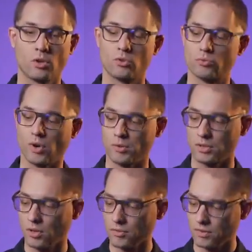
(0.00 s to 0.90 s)
To round it
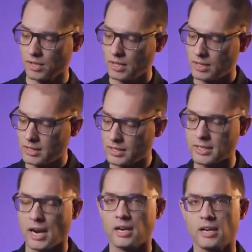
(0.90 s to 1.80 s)
off, the
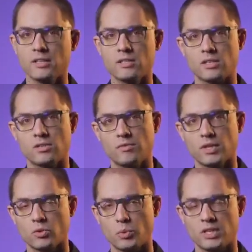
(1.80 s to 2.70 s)
entire lens is
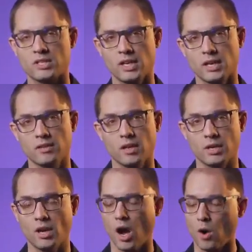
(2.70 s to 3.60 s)
filled with the
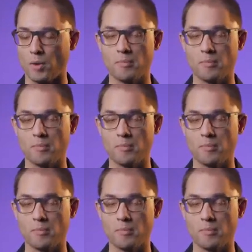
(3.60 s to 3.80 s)
secondary Aura